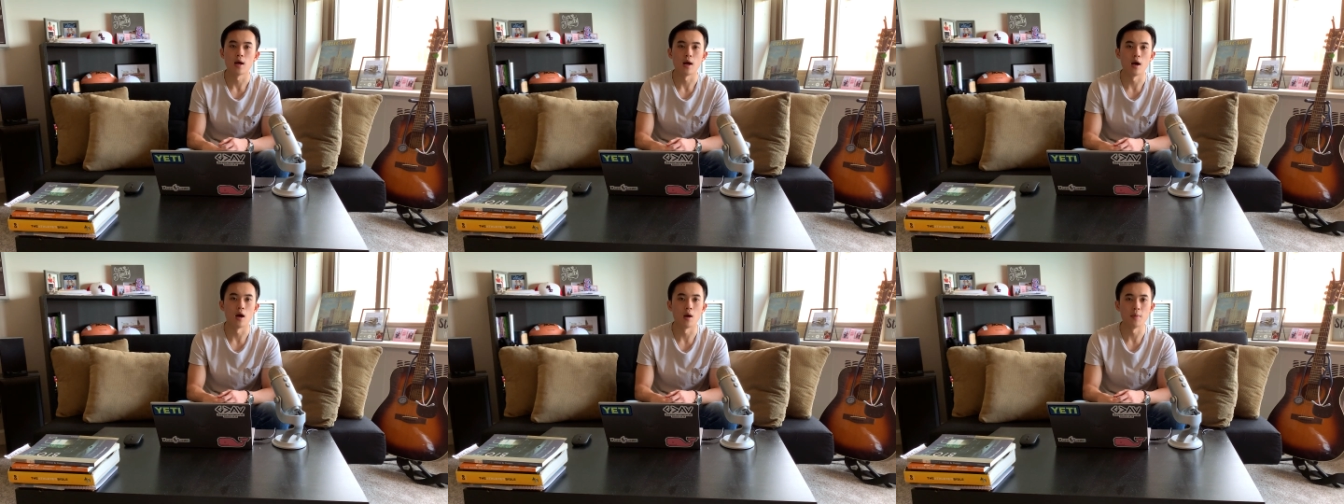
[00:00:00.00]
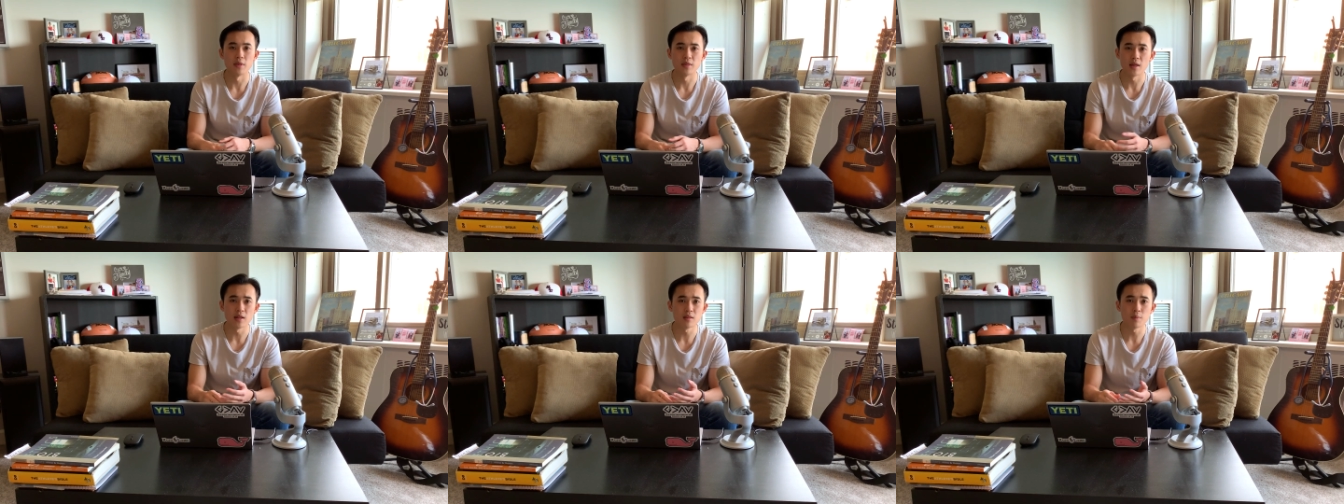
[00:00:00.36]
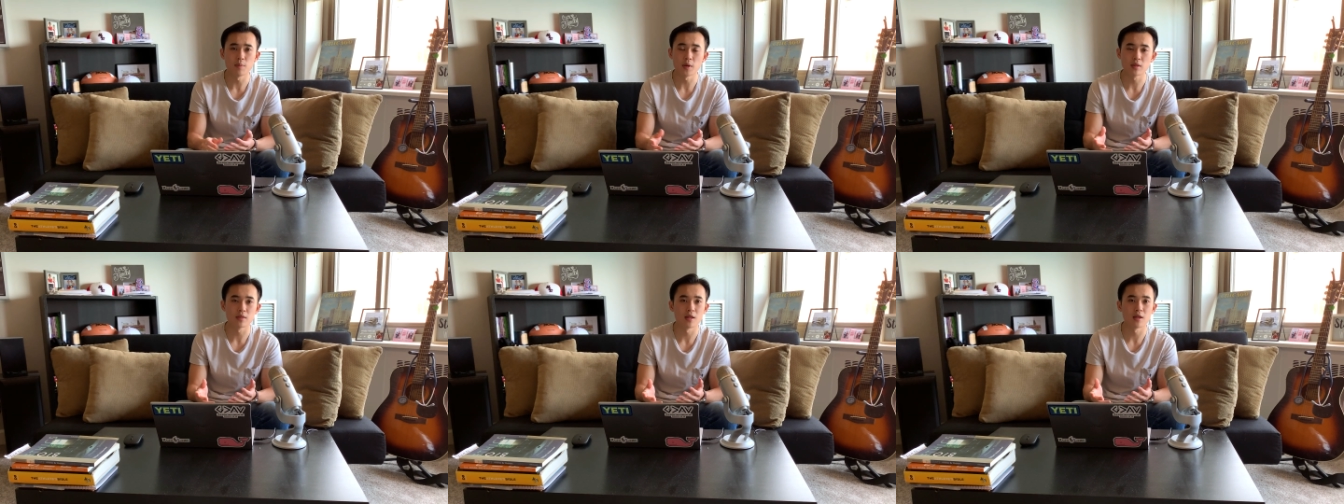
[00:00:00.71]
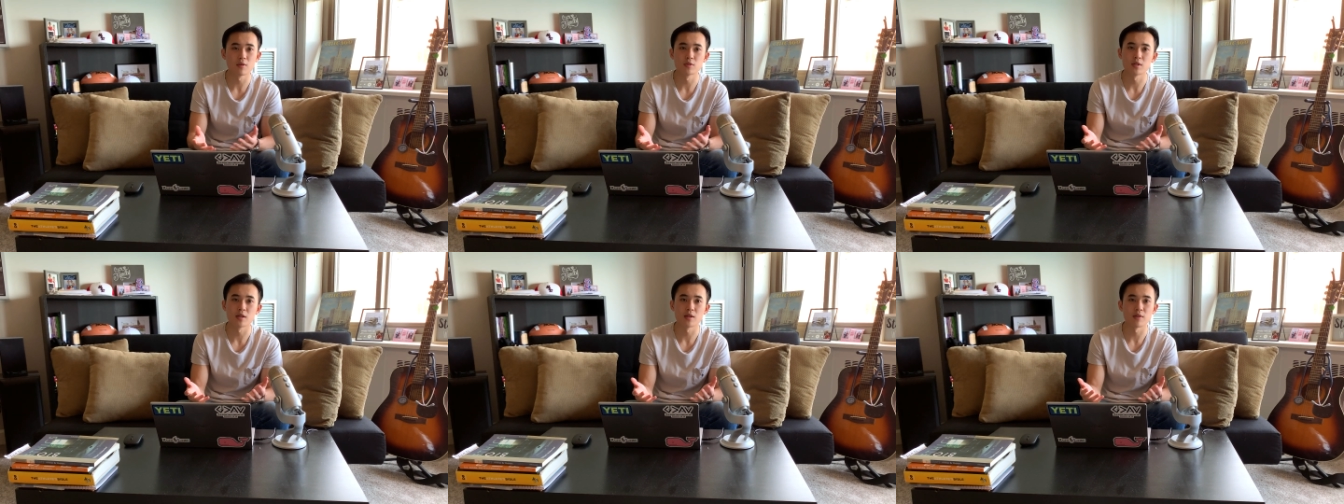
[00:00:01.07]
um, and then the big
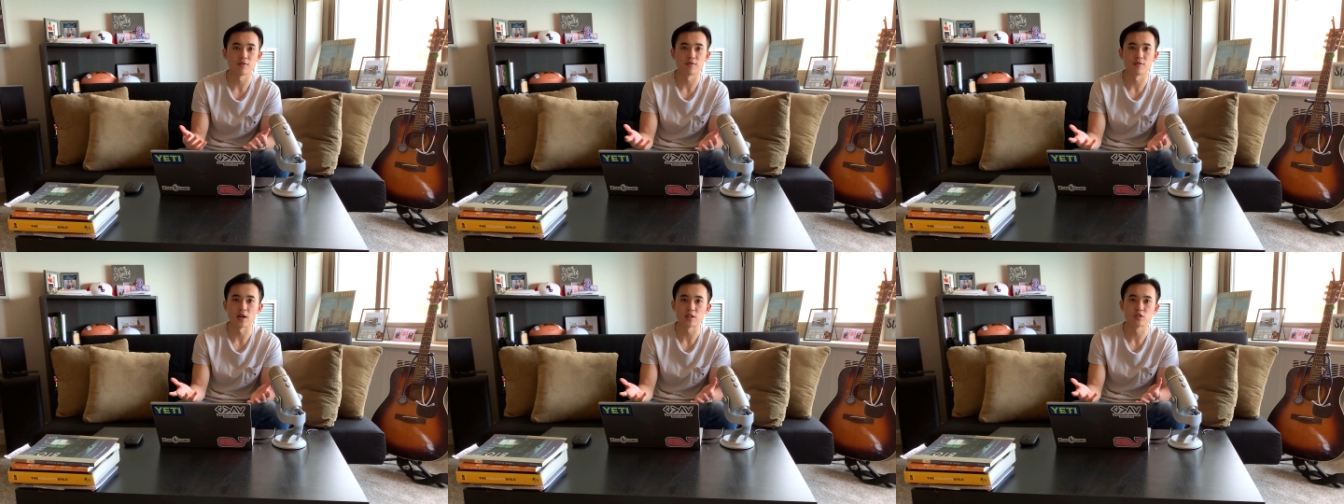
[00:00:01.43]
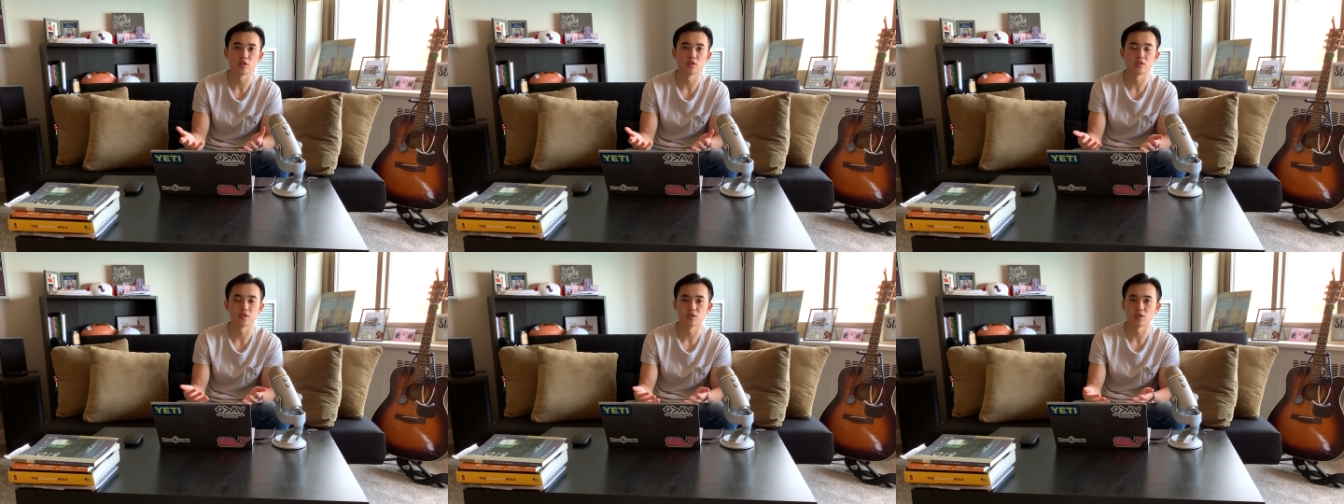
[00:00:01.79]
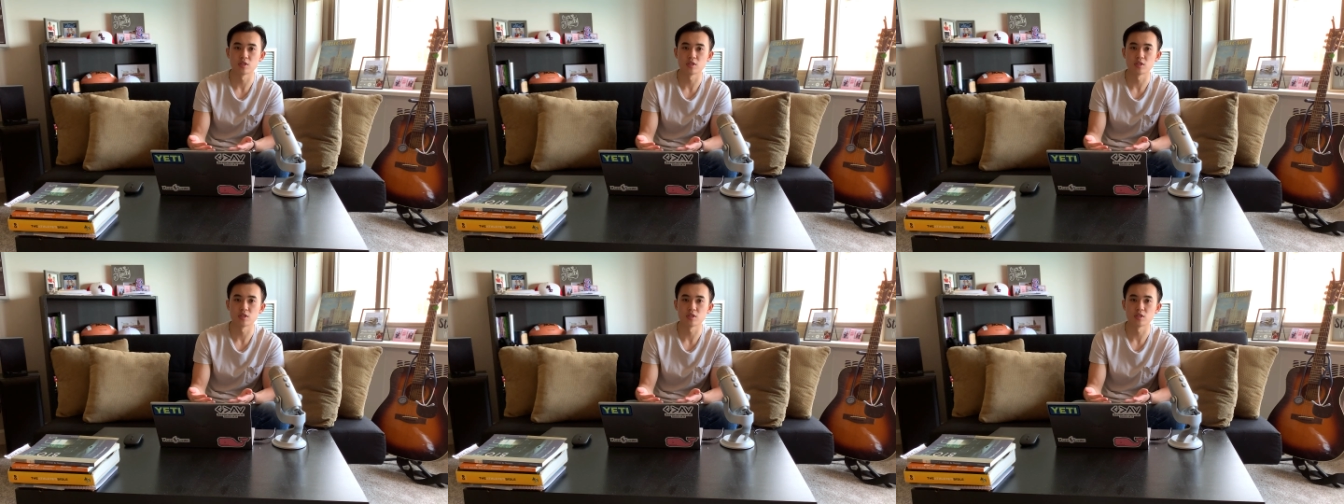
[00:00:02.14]
thing was like infections and